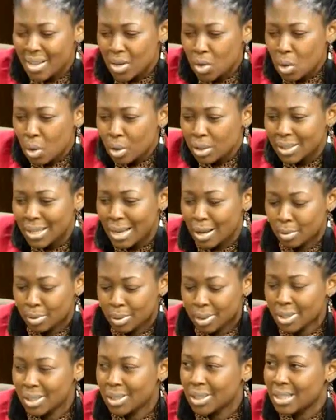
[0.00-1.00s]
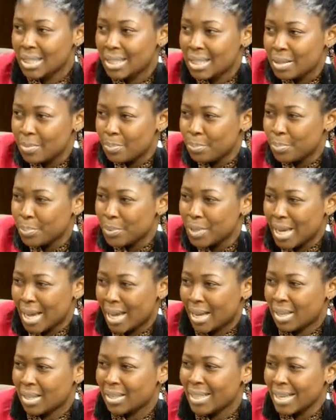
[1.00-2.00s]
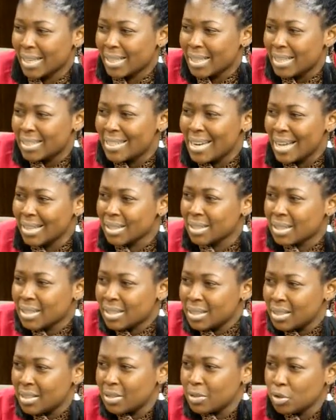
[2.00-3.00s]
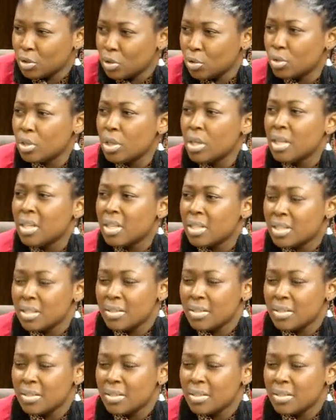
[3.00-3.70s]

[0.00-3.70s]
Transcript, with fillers: cut out the lip beer hmm. like that. those two lip wey